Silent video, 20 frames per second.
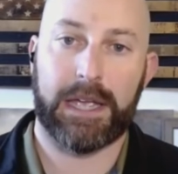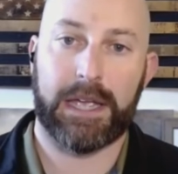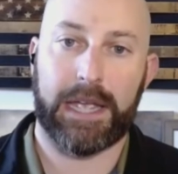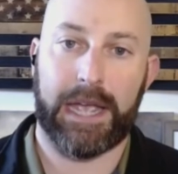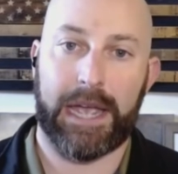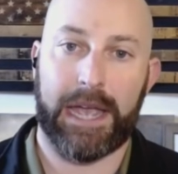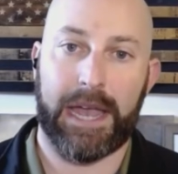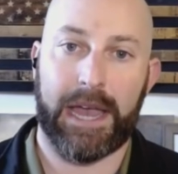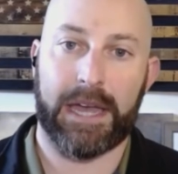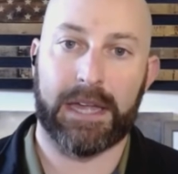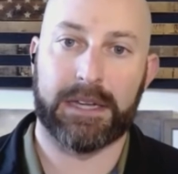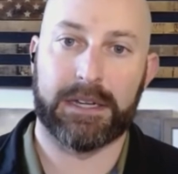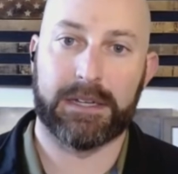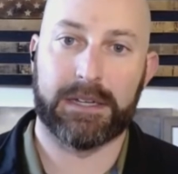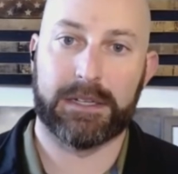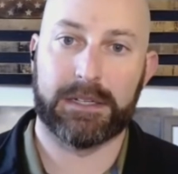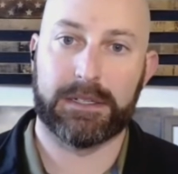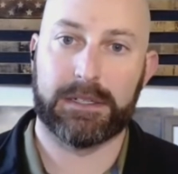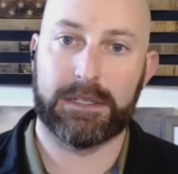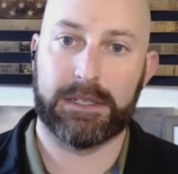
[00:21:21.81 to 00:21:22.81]
and
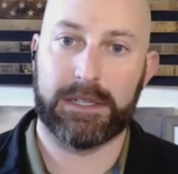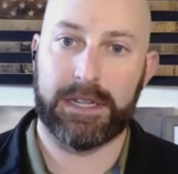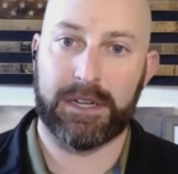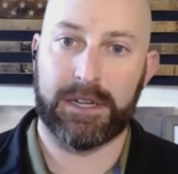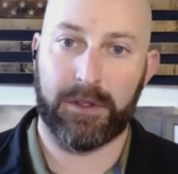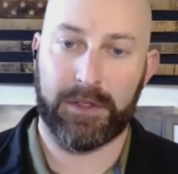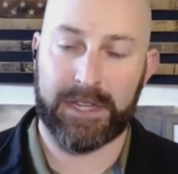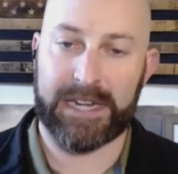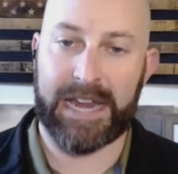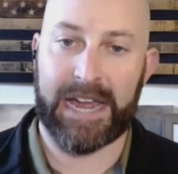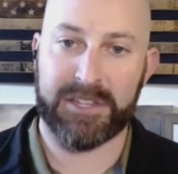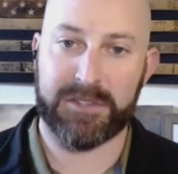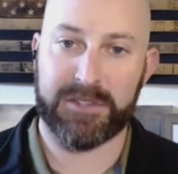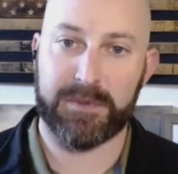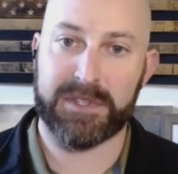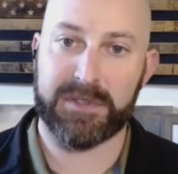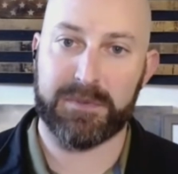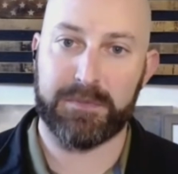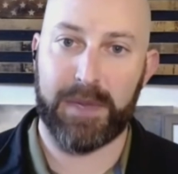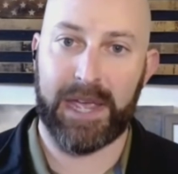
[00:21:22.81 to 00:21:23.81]
the
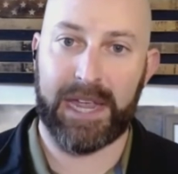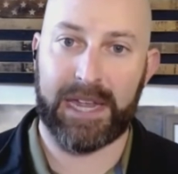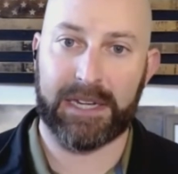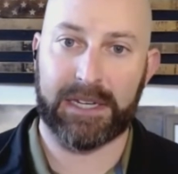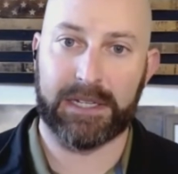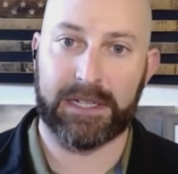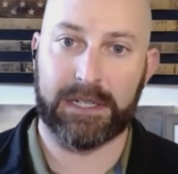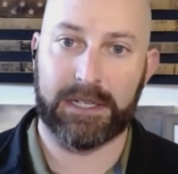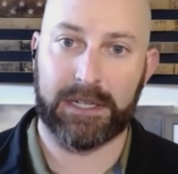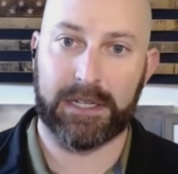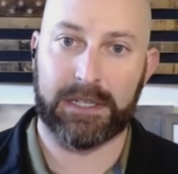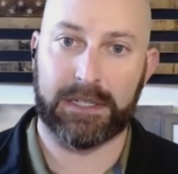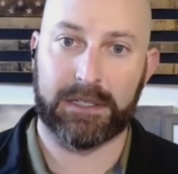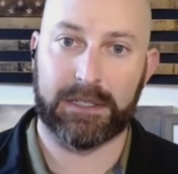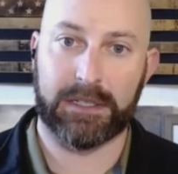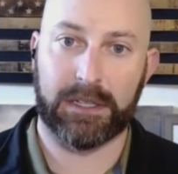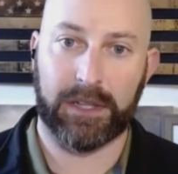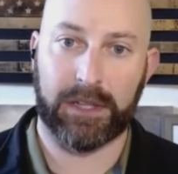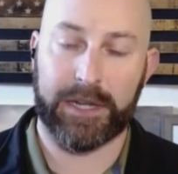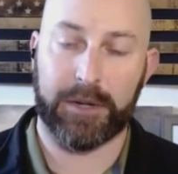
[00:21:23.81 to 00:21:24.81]
announcements made in
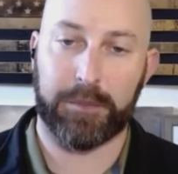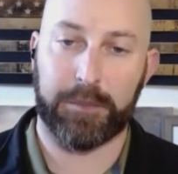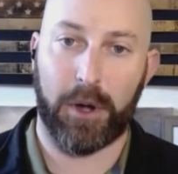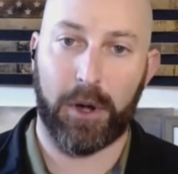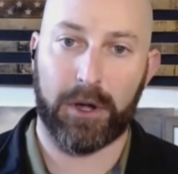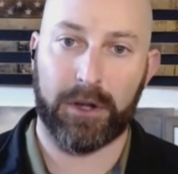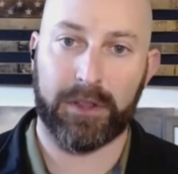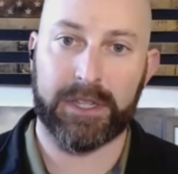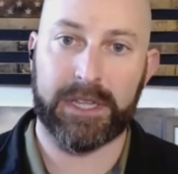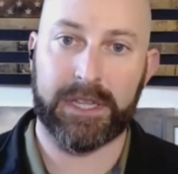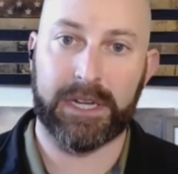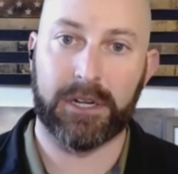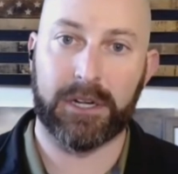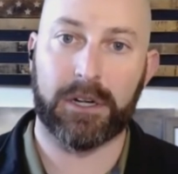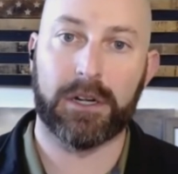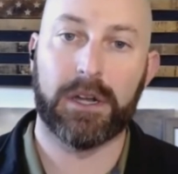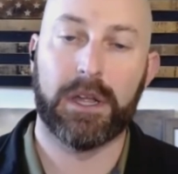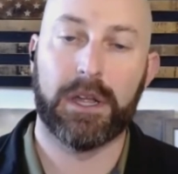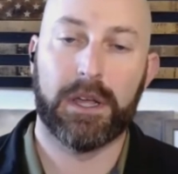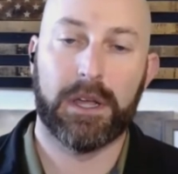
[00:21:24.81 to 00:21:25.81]
the later part of the
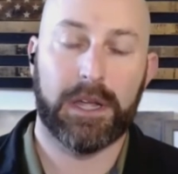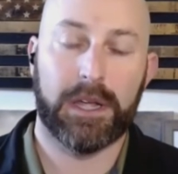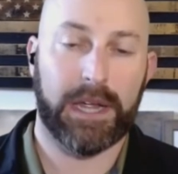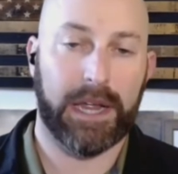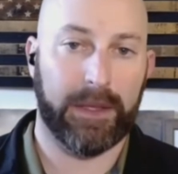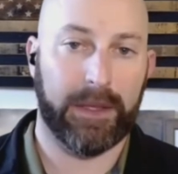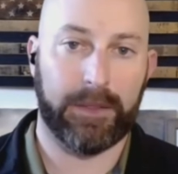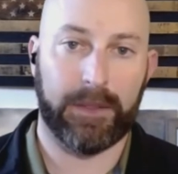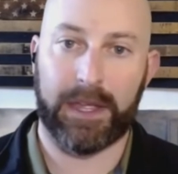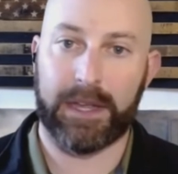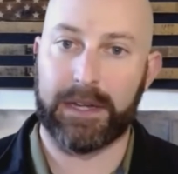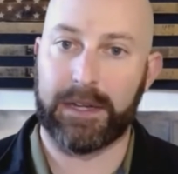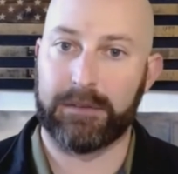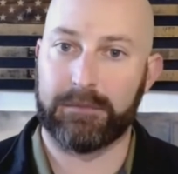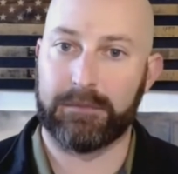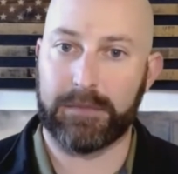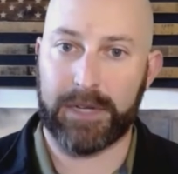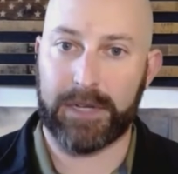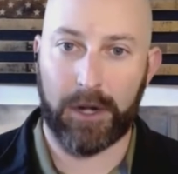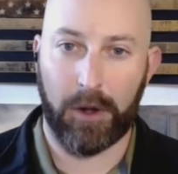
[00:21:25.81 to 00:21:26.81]
year, and then
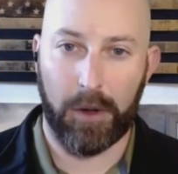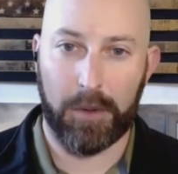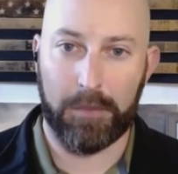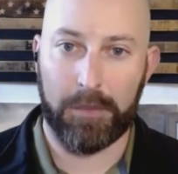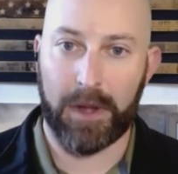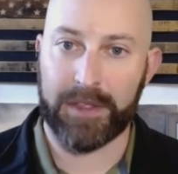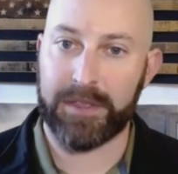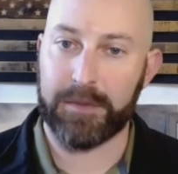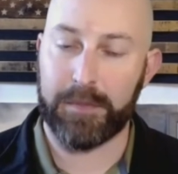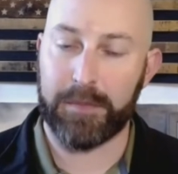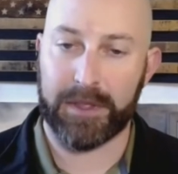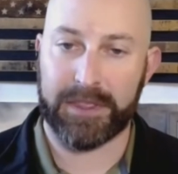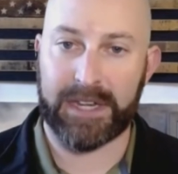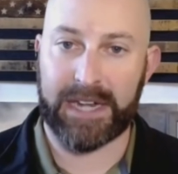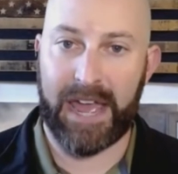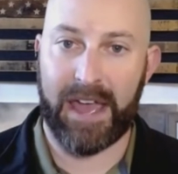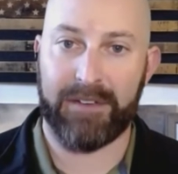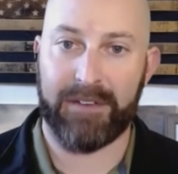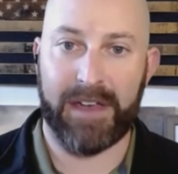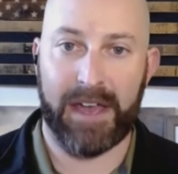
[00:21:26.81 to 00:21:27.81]
a month and
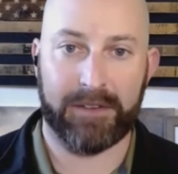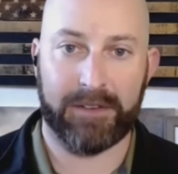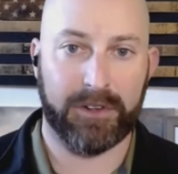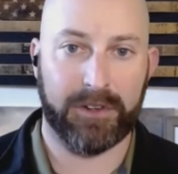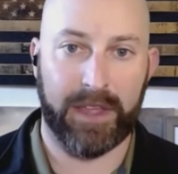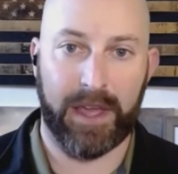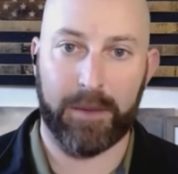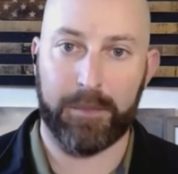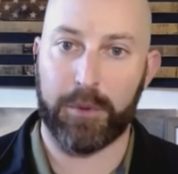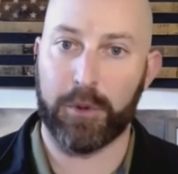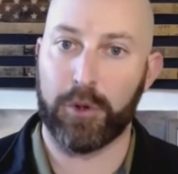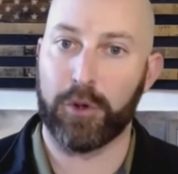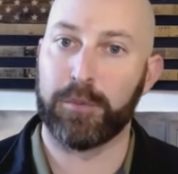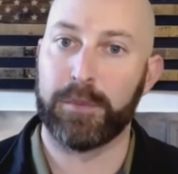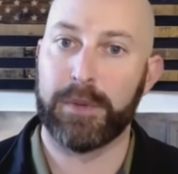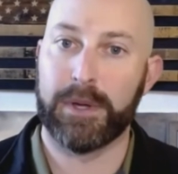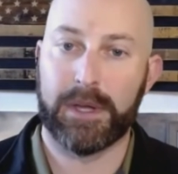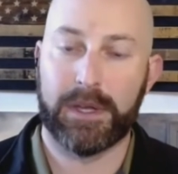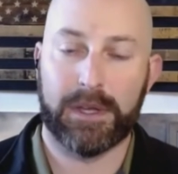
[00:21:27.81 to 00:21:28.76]
a half after that, boom,